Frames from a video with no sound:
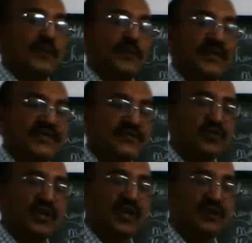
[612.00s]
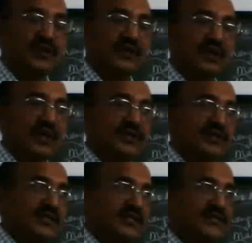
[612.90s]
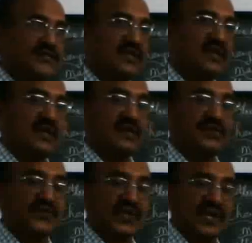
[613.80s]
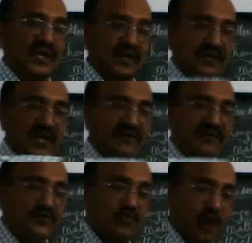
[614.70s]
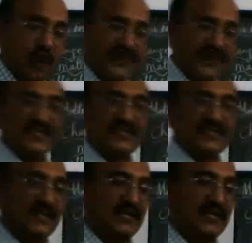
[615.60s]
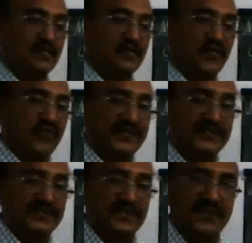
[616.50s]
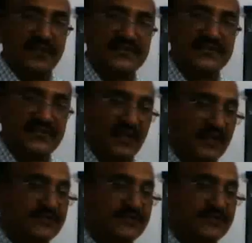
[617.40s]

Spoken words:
place where the coin is there, when you are pressing, you find that starts